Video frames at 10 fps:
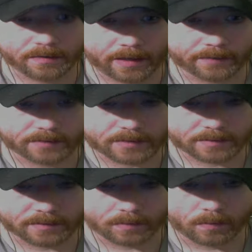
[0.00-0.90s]
theft.
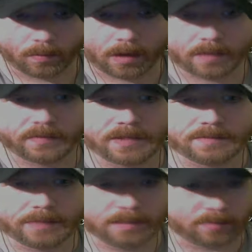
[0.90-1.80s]
Why are
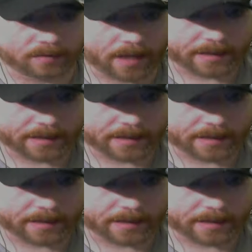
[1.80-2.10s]
these people not